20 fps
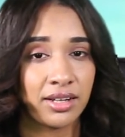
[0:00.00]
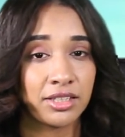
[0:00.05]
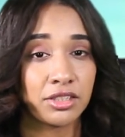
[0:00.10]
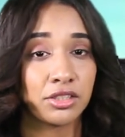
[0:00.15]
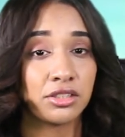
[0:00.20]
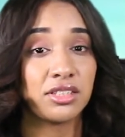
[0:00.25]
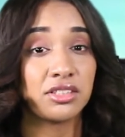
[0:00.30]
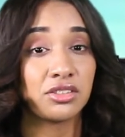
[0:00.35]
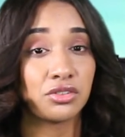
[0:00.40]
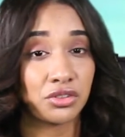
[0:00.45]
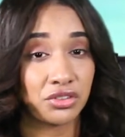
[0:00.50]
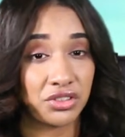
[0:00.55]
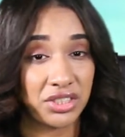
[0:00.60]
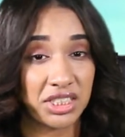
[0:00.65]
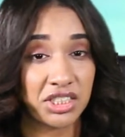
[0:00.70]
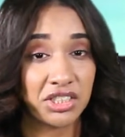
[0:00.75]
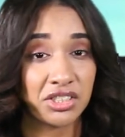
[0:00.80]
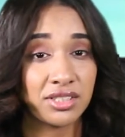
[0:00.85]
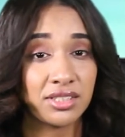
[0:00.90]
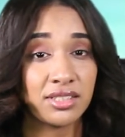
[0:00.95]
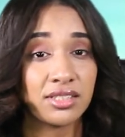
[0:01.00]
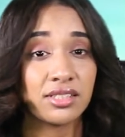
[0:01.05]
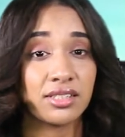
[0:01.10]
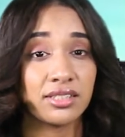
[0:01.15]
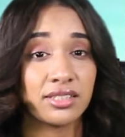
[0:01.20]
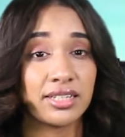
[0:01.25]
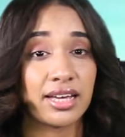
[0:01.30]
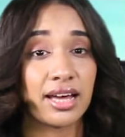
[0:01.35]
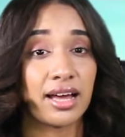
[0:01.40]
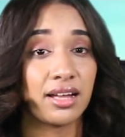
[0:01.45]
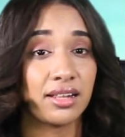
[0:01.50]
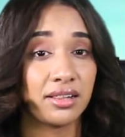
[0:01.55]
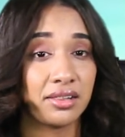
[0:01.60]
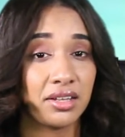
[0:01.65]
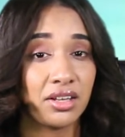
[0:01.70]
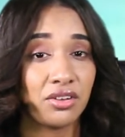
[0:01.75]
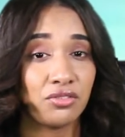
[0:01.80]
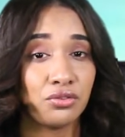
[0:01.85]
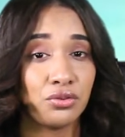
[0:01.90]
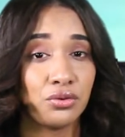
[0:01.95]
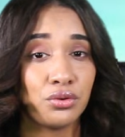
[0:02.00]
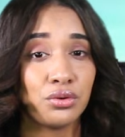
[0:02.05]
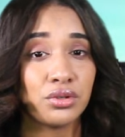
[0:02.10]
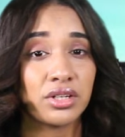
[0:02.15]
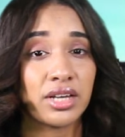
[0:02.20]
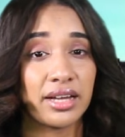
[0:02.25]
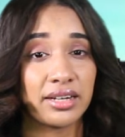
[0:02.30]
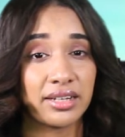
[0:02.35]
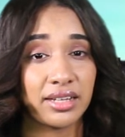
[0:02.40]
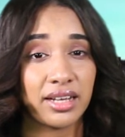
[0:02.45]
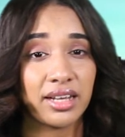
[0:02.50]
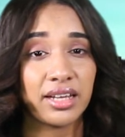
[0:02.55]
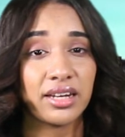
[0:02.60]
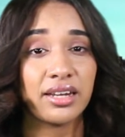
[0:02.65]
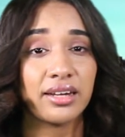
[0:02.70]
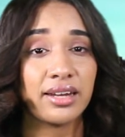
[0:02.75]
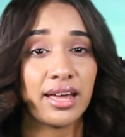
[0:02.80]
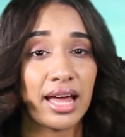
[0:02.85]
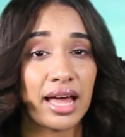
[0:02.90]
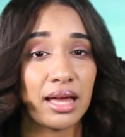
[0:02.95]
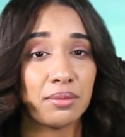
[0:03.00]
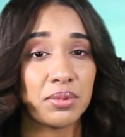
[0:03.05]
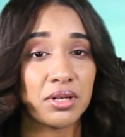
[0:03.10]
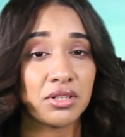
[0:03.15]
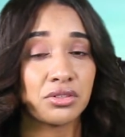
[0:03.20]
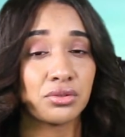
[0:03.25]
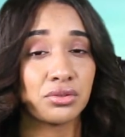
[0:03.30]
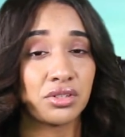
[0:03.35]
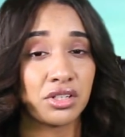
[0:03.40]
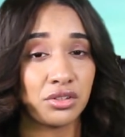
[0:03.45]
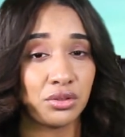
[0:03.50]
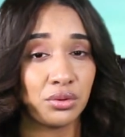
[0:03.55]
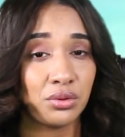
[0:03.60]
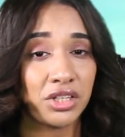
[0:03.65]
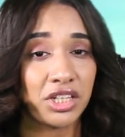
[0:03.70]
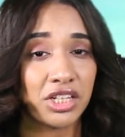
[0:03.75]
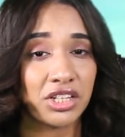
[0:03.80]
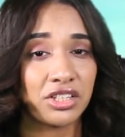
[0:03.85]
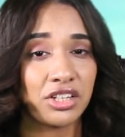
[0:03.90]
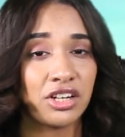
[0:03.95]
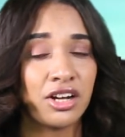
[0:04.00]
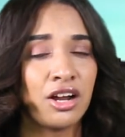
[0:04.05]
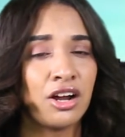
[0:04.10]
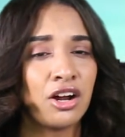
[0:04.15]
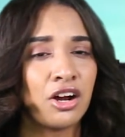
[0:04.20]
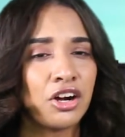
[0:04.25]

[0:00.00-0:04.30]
The traditions that link food and eating habits to the new year